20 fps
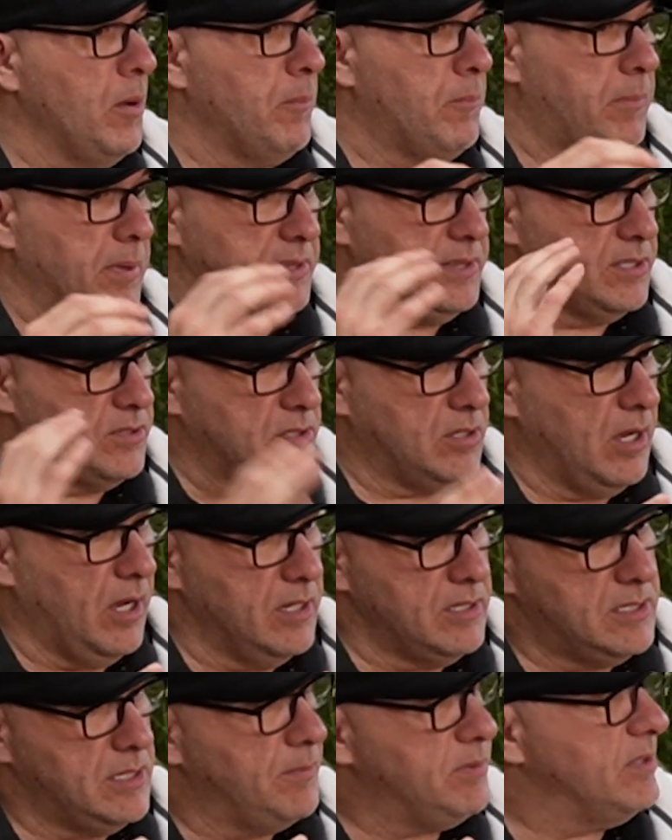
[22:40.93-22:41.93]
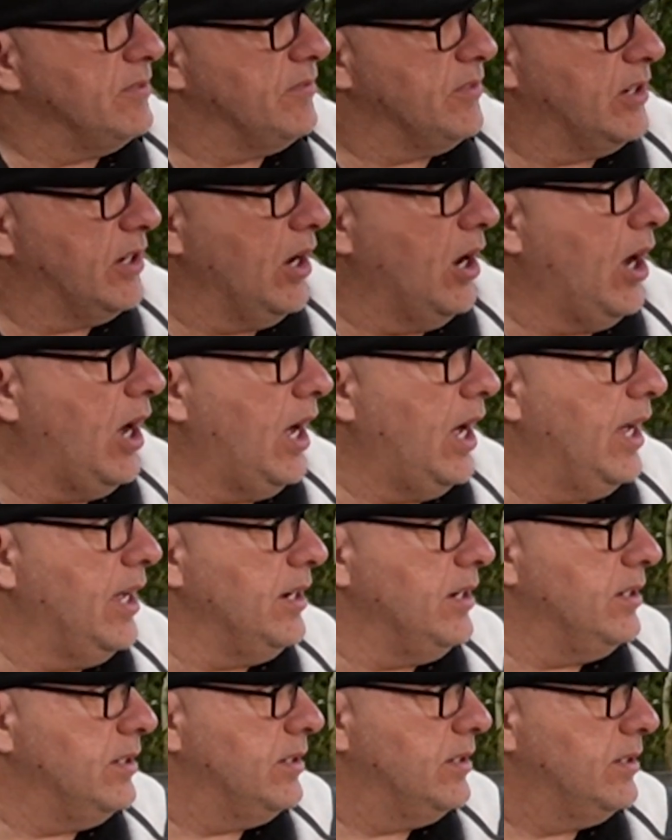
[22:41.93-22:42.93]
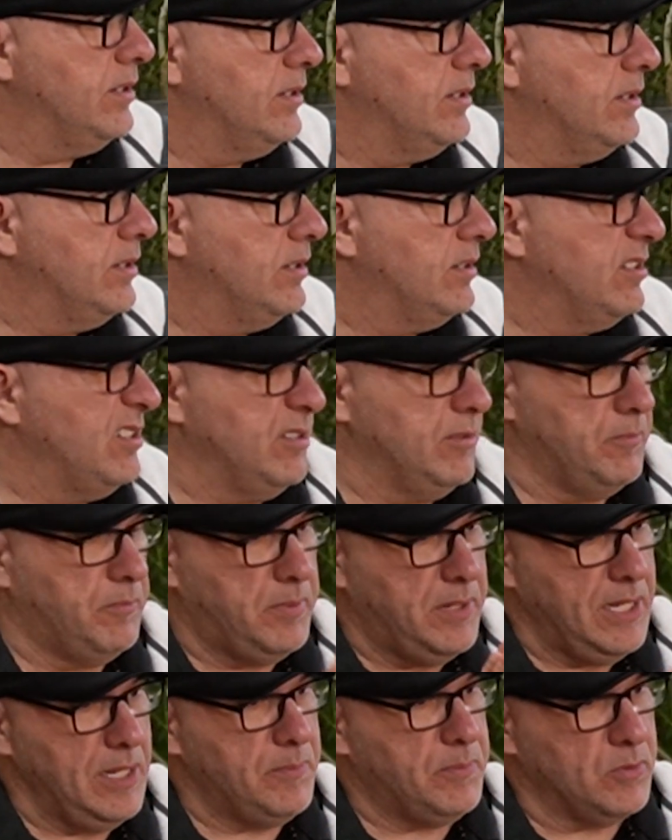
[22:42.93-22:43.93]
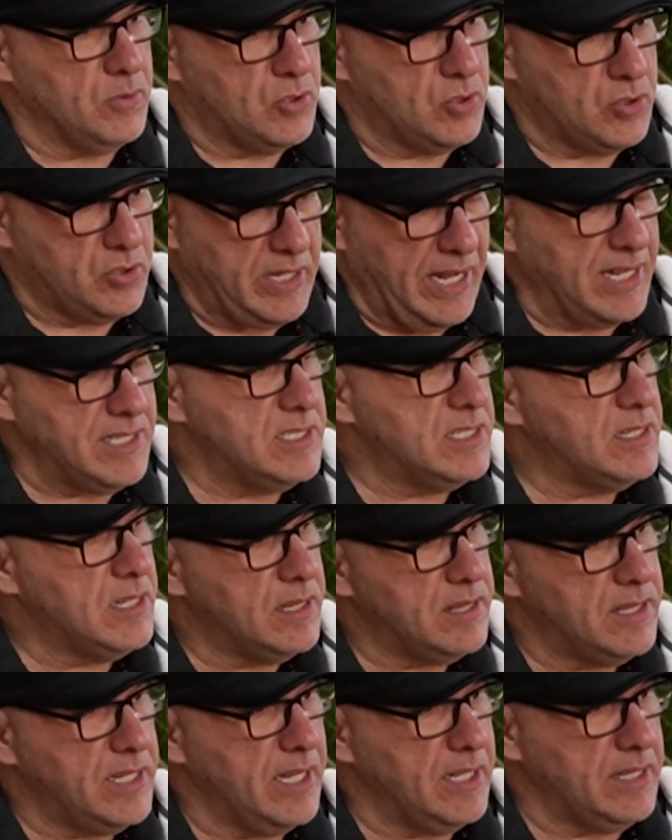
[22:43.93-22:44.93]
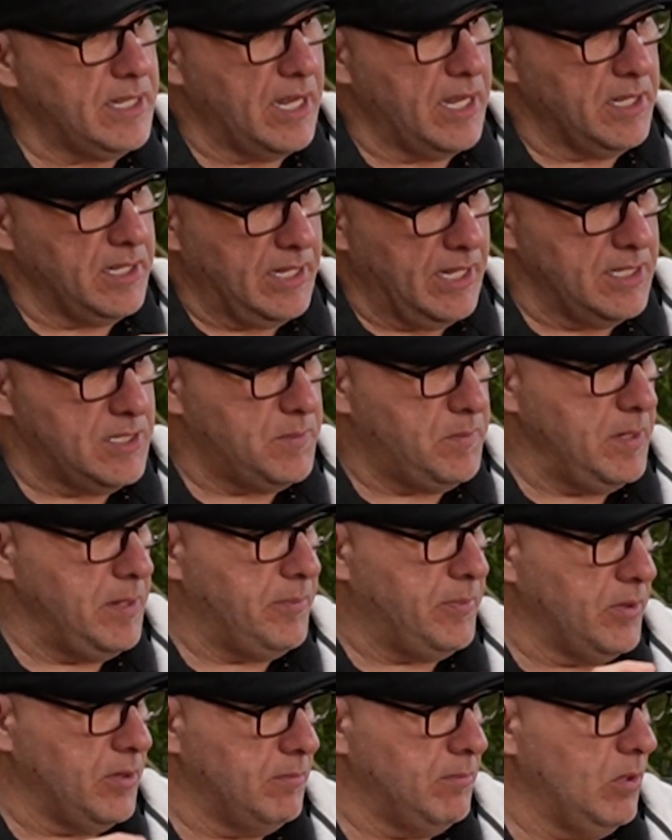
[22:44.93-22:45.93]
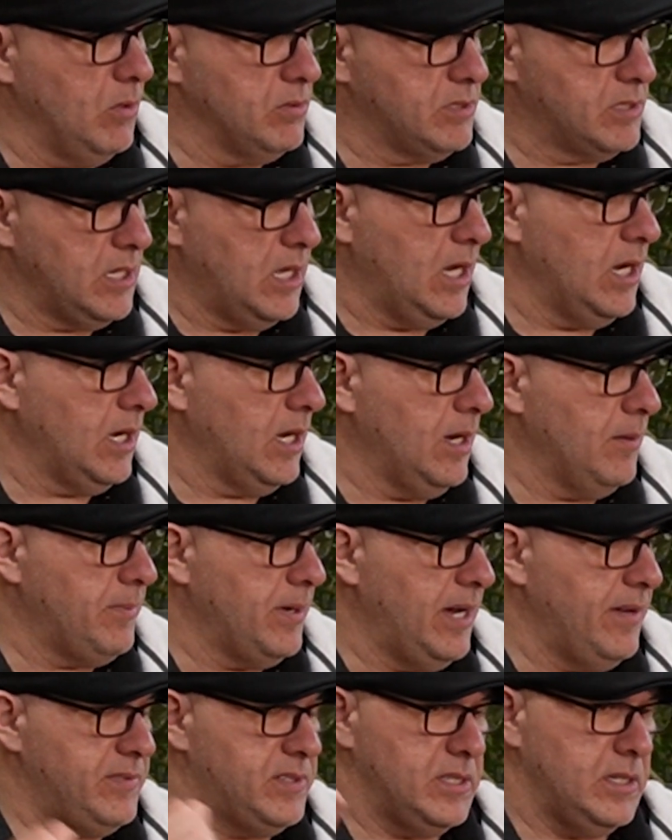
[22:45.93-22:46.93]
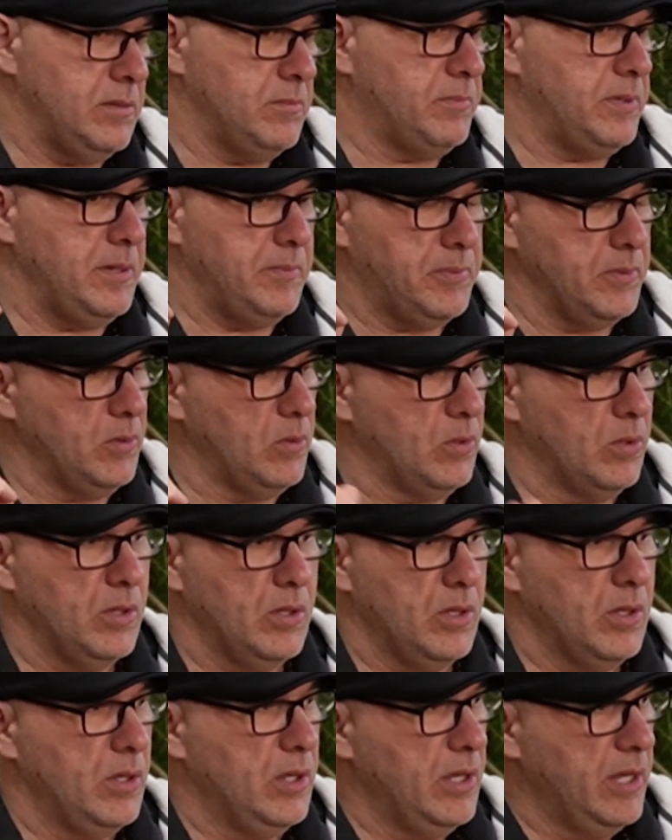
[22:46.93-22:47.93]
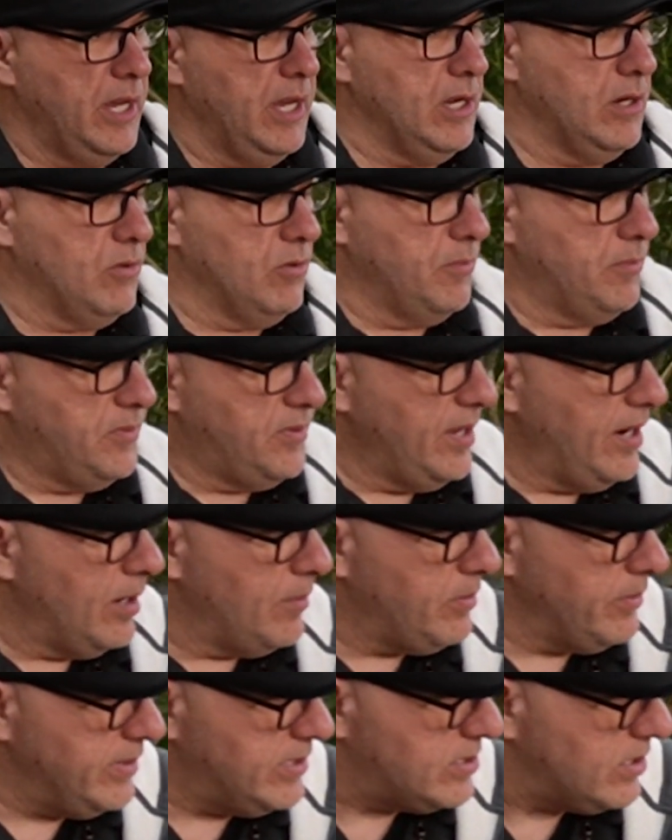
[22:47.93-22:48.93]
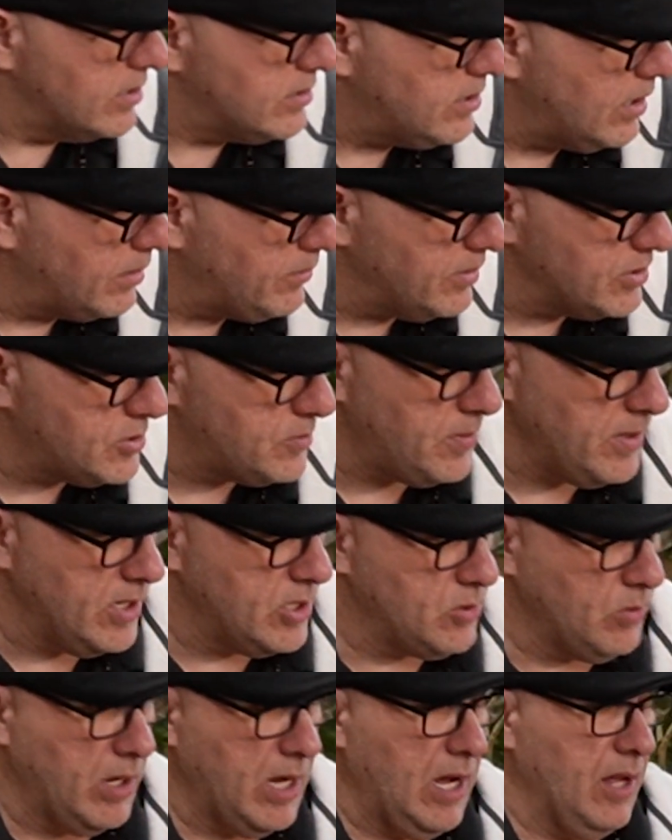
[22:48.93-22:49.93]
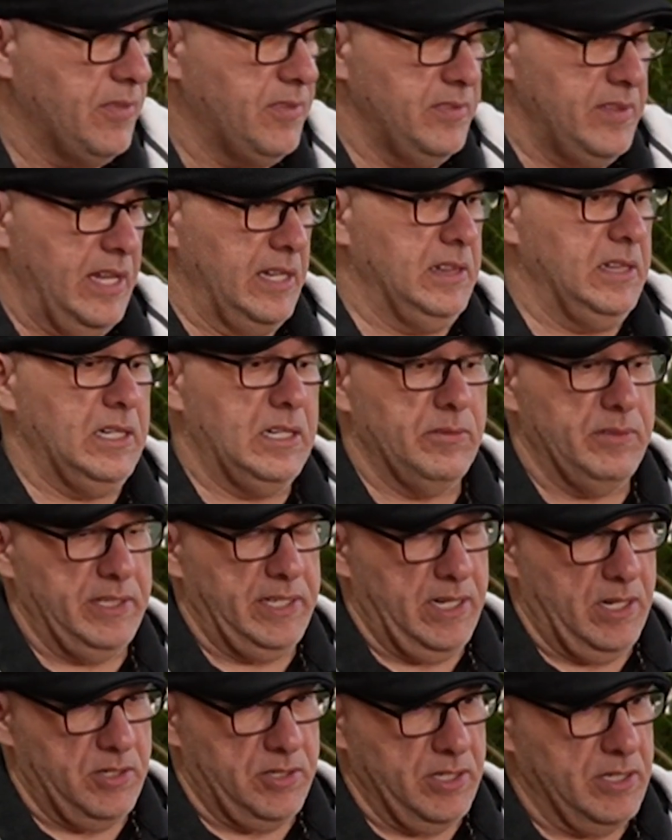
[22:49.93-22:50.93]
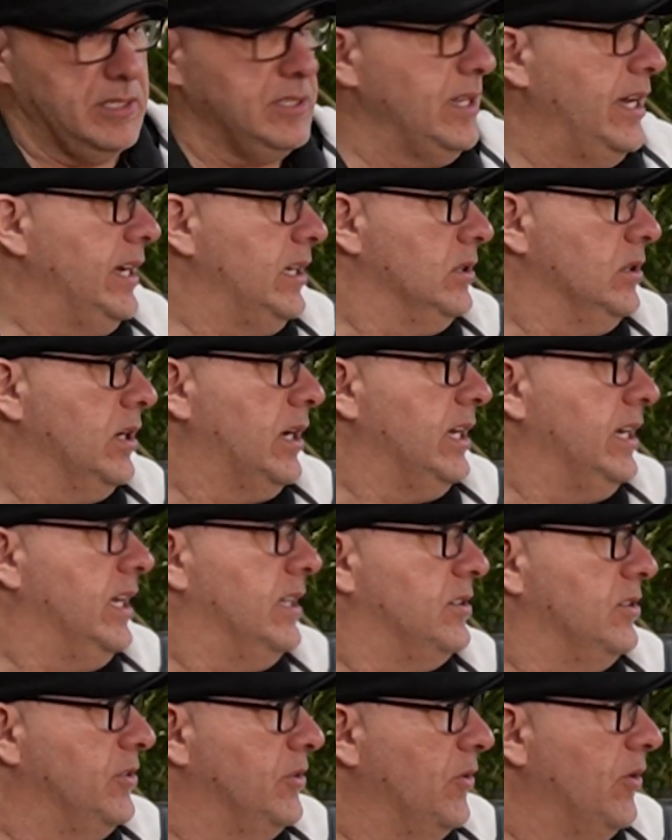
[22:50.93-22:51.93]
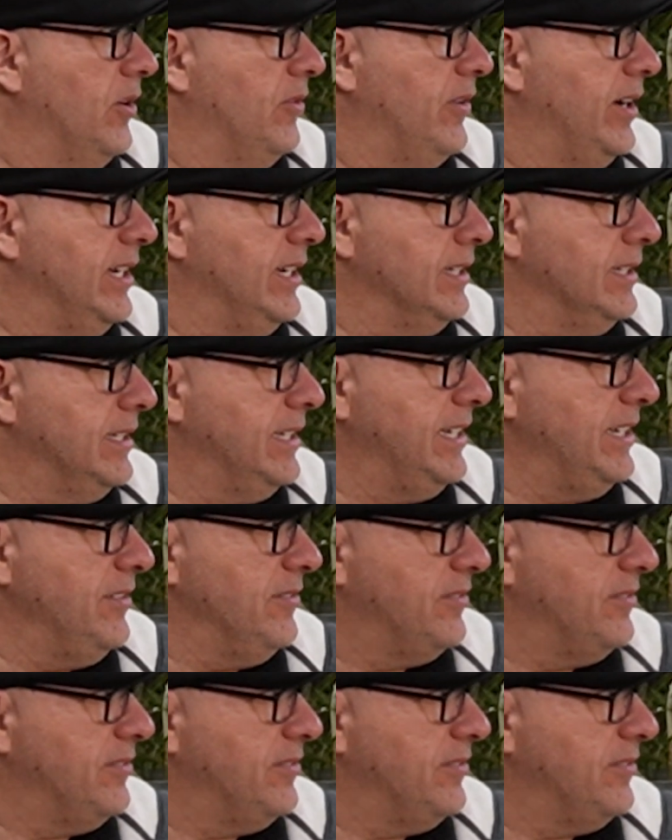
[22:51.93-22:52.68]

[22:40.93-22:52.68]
But the concept of God, that's the thing that gets people the most hung up. I've seen people in group therapy, we start talking about spiritual health, and they literally are just like looking at the door ready to leave.